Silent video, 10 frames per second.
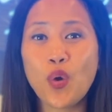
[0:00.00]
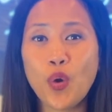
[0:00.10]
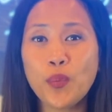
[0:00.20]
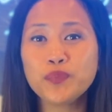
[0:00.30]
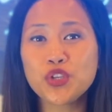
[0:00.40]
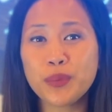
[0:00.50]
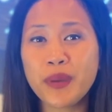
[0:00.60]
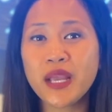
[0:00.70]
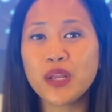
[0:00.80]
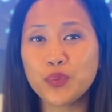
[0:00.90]
home
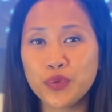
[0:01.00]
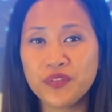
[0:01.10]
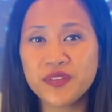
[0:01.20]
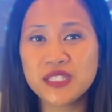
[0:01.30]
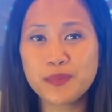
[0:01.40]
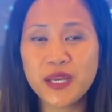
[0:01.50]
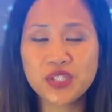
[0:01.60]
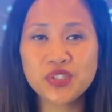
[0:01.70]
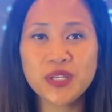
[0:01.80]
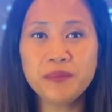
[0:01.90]
termite and roof
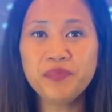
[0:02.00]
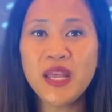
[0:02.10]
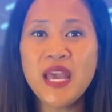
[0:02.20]
inspection,